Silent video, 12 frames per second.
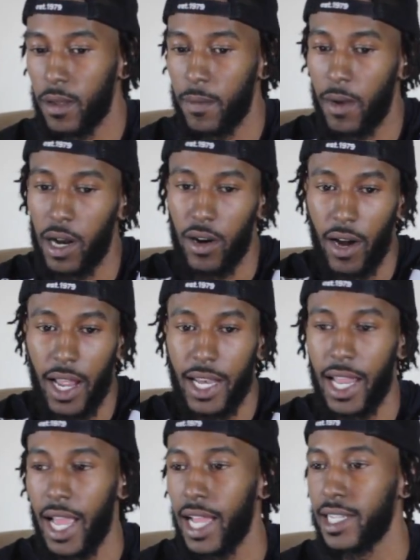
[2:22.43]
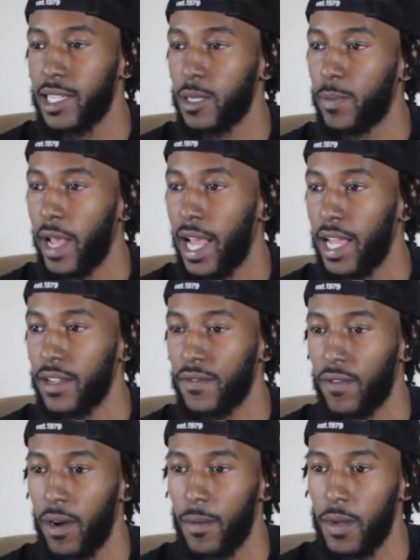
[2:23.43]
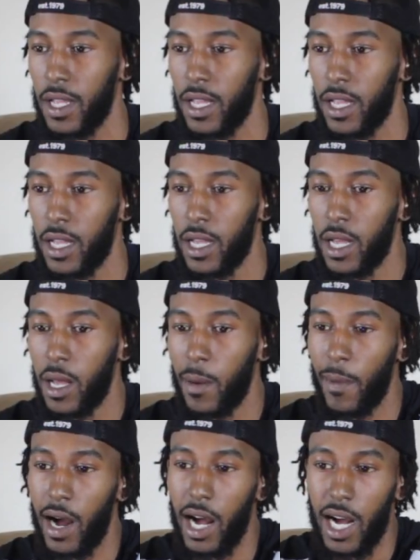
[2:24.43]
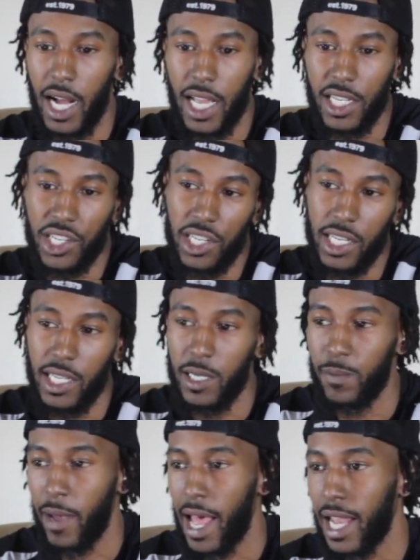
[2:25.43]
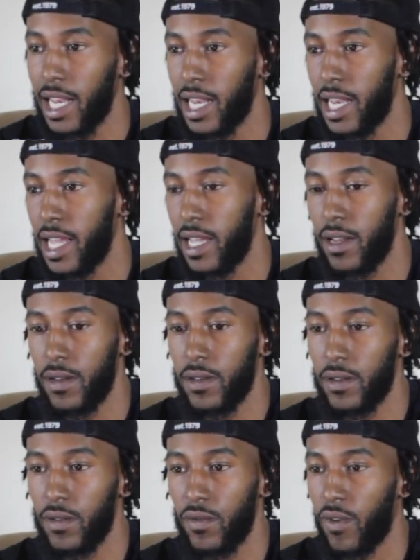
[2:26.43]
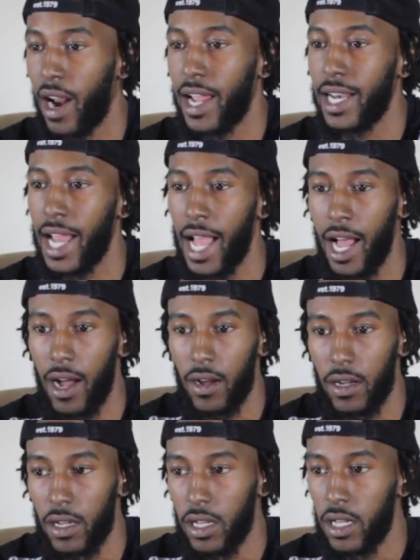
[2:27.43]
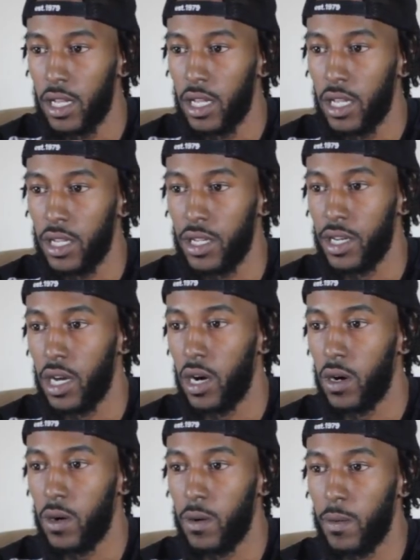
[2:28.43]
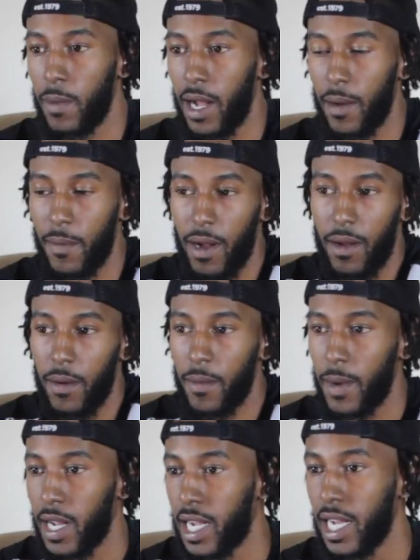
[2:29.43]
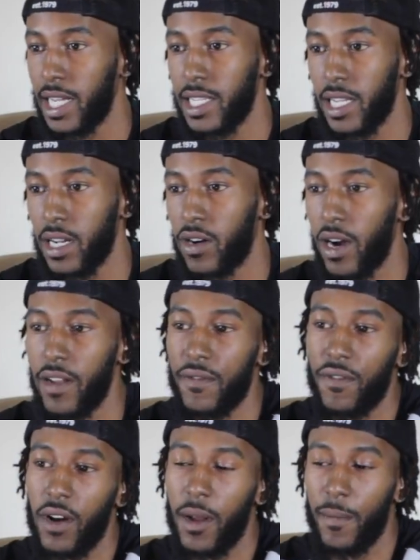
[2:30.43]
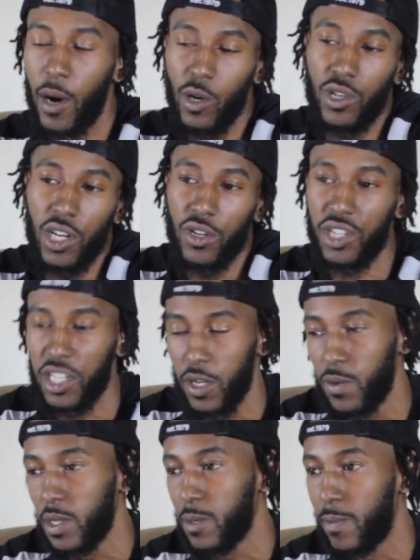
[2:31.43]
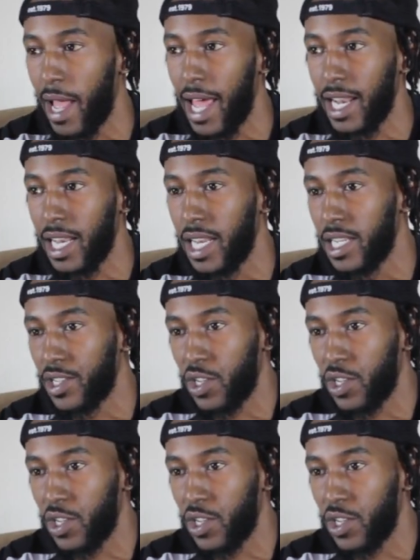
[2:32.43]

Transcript: My granddad just passed from it. My aunt, she's battling it right now. My cousin, great friend Mojo, she was battling it.